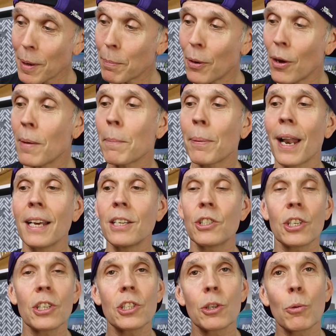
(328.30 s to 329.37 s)
been put in place
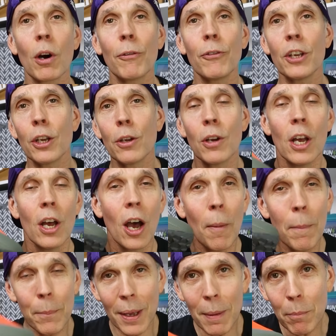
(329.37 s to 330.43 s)
just to offer you
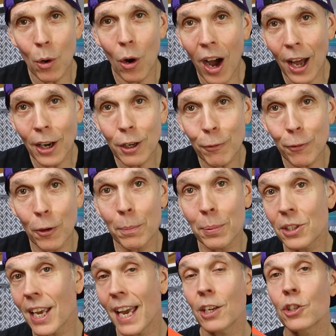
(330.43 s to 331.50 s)
a bit more underfoot
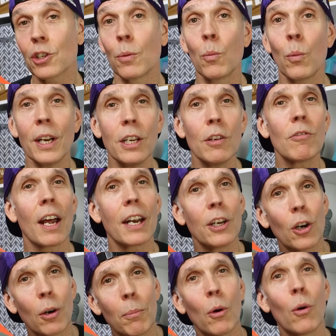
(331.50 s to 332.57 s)
protection when you're
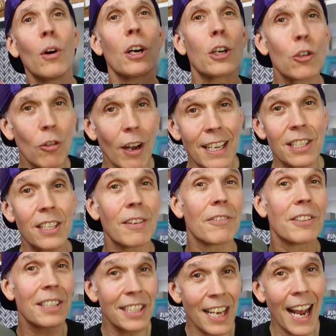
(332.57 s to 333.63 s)
running on more
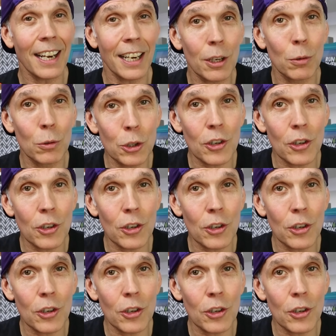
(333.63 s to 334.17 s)
aggressive and technical